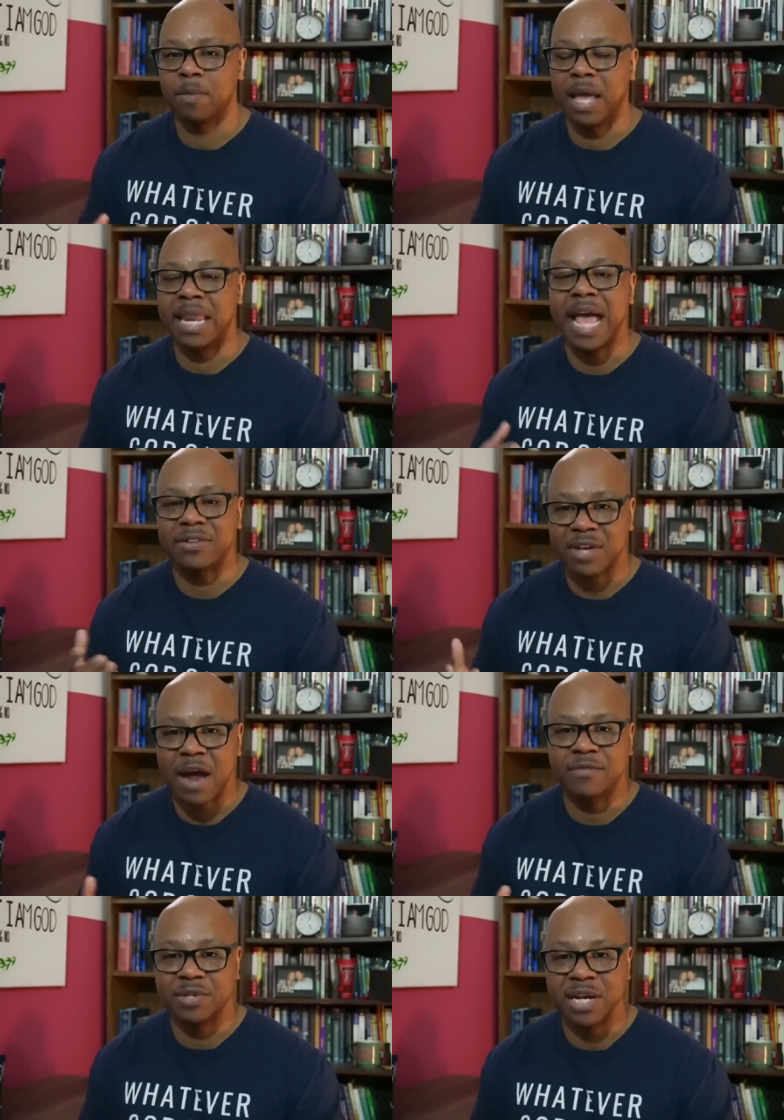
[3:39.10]
and he has a
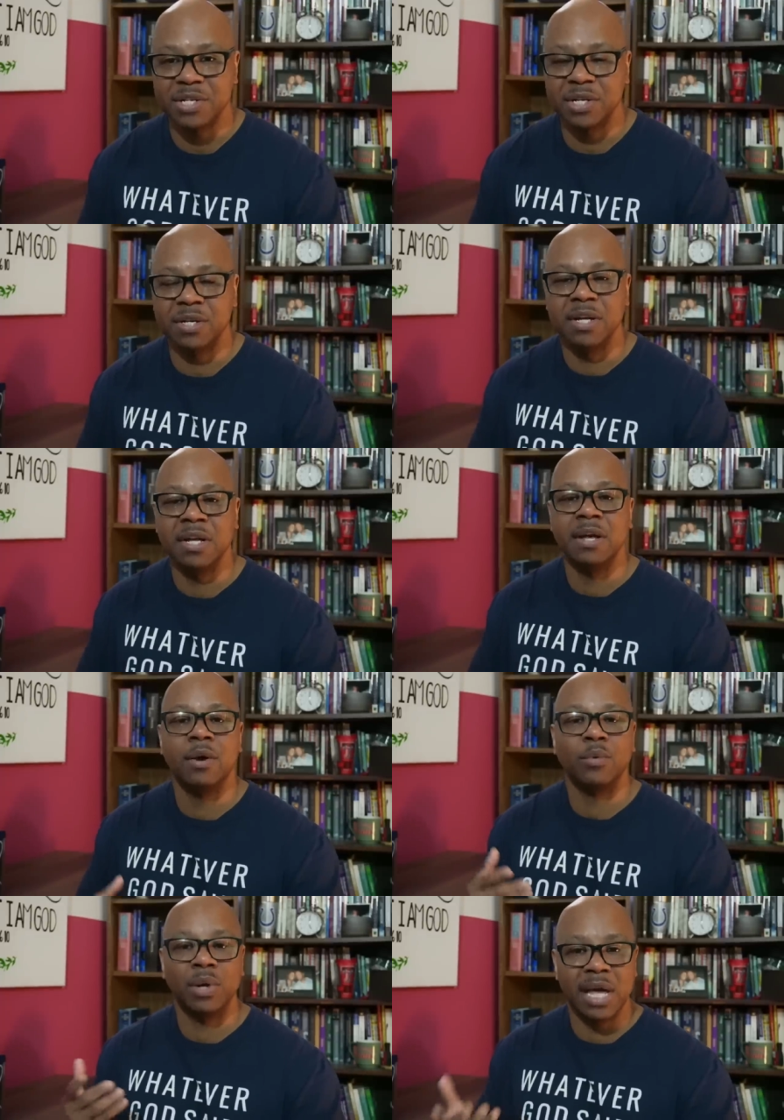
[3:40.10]
conversation
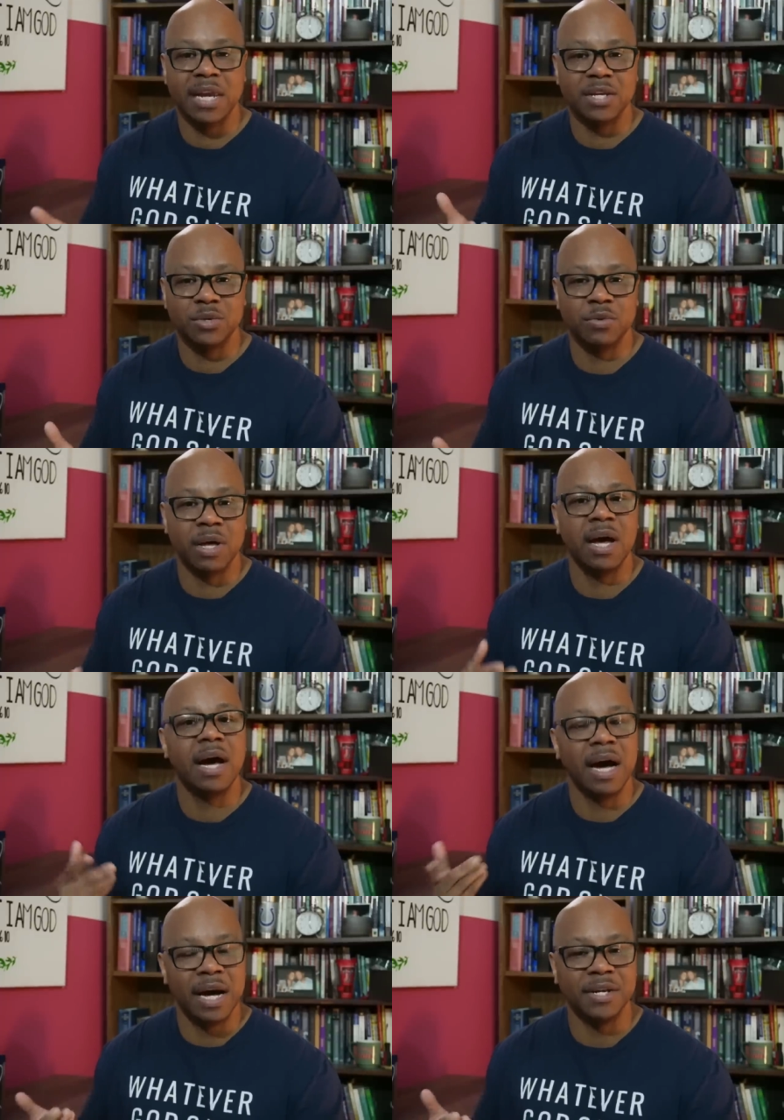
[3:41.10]
relating to the
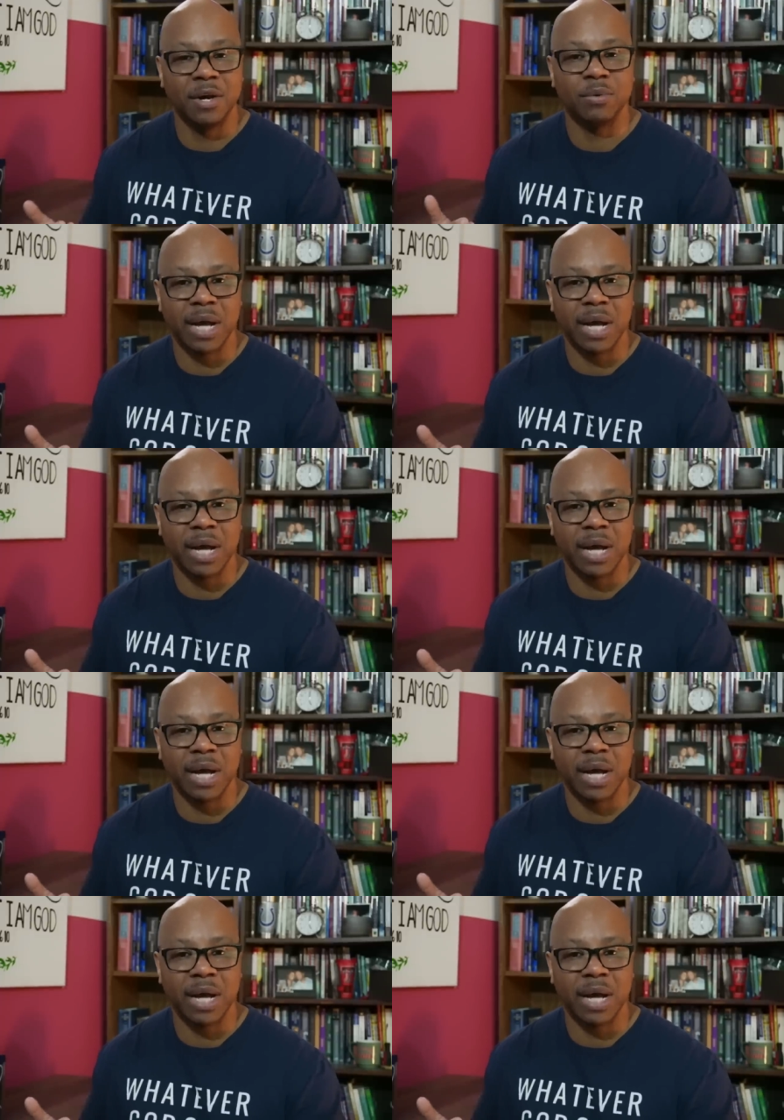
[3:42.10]
unknown